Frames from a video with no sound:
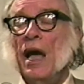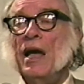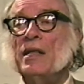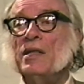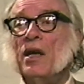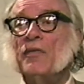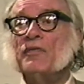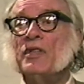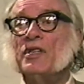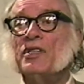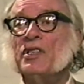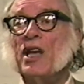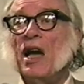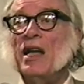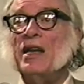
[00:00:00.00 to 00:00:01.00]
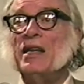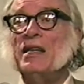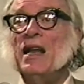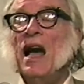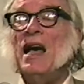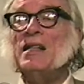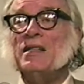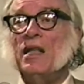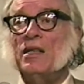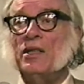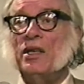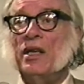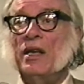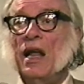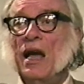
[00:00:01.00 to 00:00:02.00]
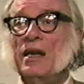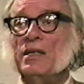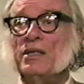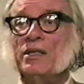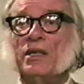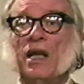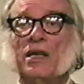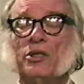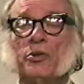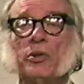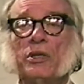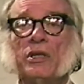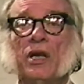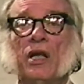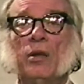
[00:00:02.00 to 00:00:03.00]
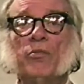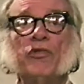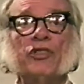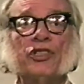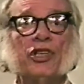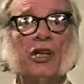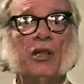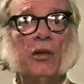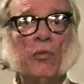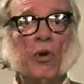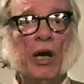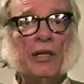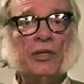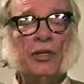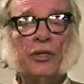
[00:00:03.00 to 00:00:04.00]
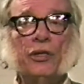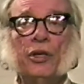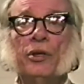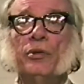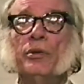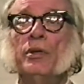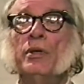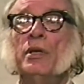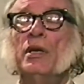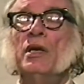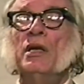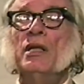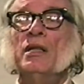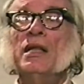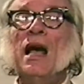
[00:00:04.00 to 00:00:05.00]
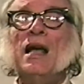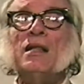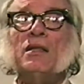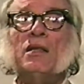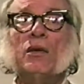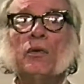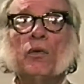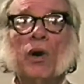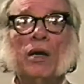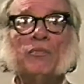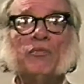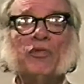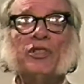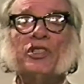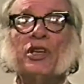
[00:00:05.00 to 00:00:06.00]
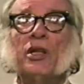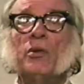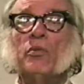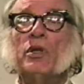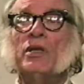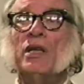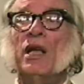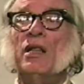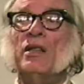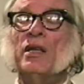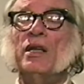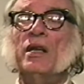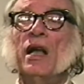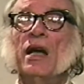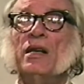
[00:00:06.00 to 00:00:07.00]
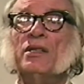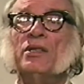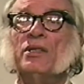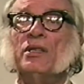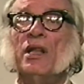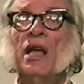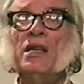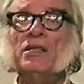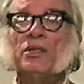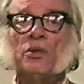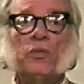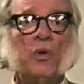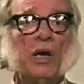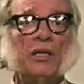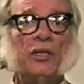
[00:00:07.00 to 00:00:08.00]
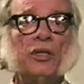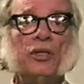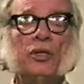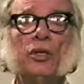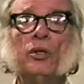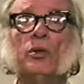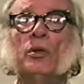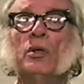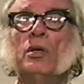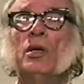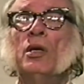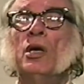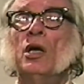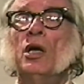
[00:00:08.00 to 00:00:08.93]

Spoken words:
and of deciding not that the United States will tell Brazil what to do, not what Brazil will tell the United States what to do,